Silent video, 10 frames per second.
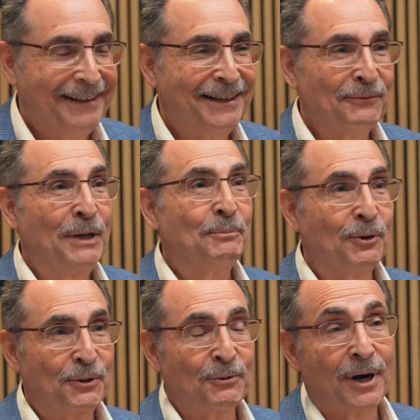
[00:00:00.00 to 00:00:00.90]
We
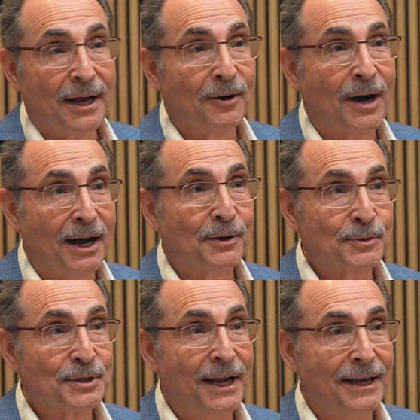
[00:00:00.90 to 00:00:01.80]
both were at Ohio
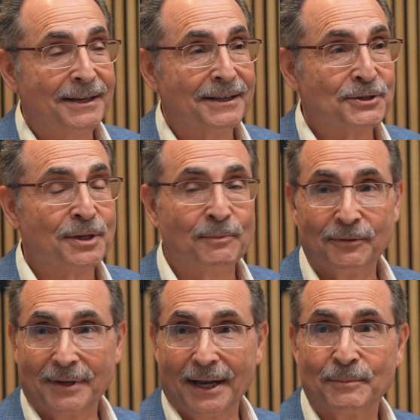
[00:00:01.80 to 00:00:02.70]
State, and she
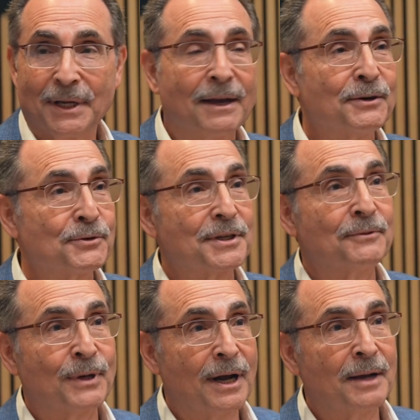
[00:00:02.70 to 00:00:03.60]
moved to MD
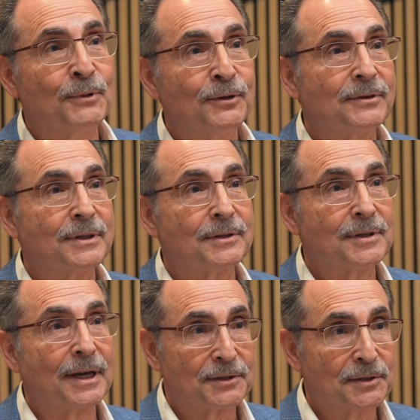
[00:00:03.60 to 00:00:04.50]
Anderson when I moved to
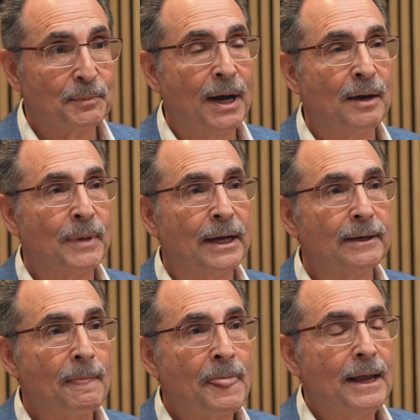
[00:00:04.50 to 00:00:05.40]
Texas
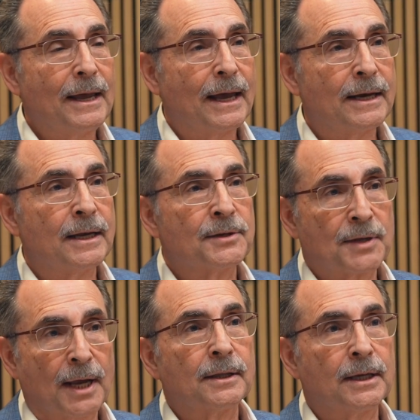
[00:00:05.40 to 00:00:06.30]
Biomed, and is
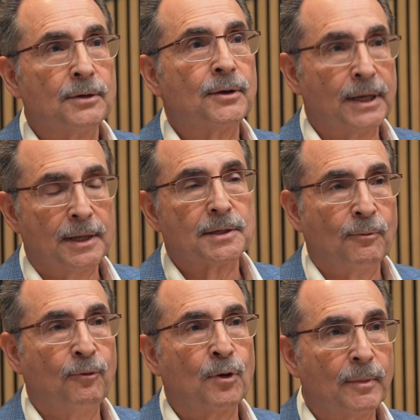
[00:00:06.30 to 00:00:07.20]
a leader in this
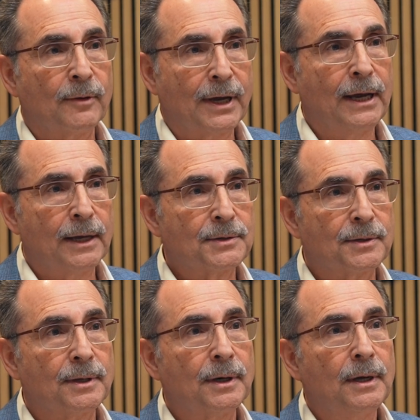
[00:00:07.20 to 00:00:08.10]
form of
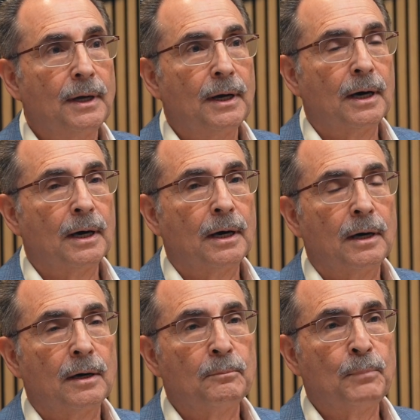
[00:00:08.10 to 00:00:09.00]
cancer.
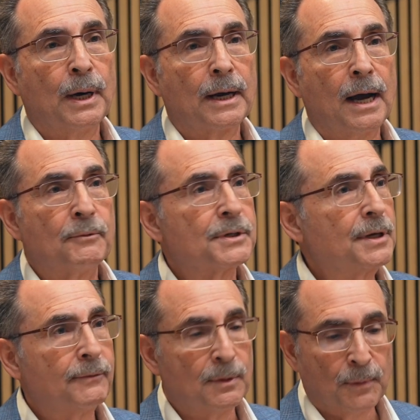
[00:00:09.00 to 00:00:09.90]
But I
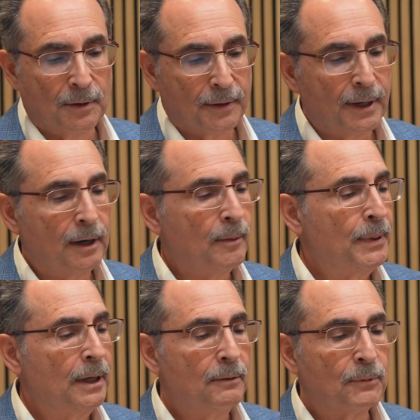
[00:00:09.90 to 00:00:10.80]
received
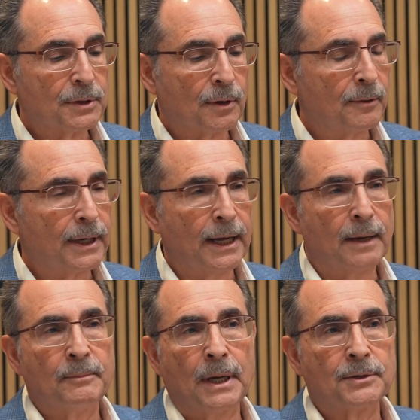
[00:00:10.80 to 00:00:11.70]
immunotherapy, which already
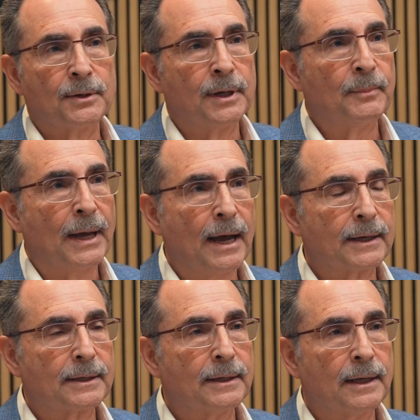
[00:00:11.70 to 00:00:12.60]
had major
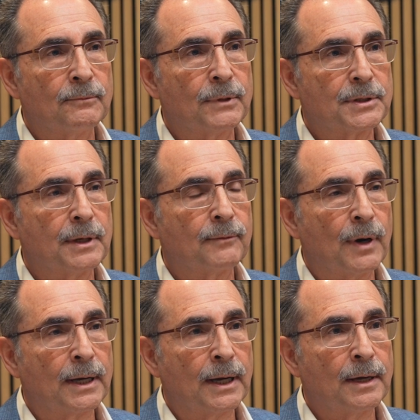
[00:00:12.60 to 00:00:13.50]
impact, and then received
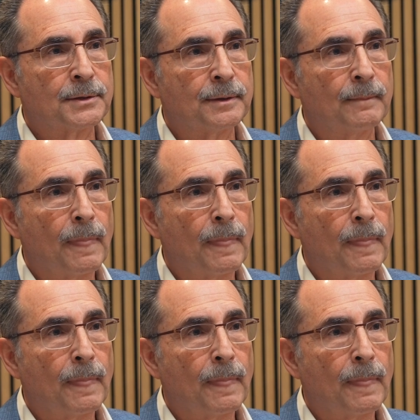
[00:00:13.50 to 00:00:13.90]
radiation.